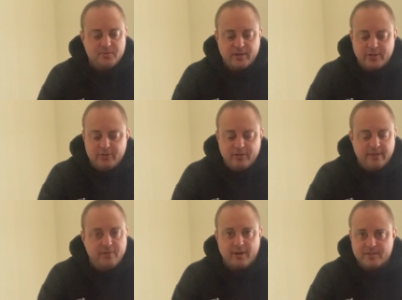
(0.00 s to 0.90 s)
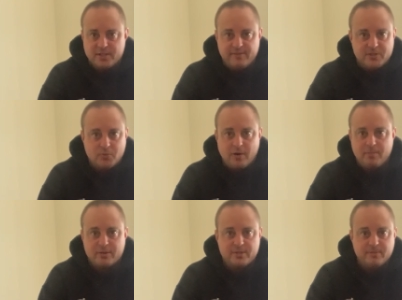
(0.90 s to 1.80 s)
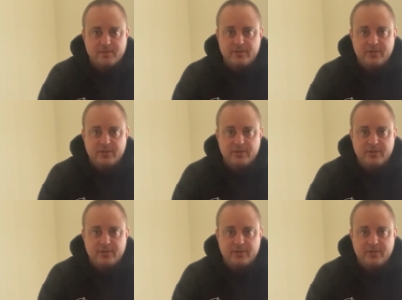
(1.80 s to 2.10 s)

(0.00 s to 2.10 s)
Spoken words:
We can, if you have a safety squat bar or something,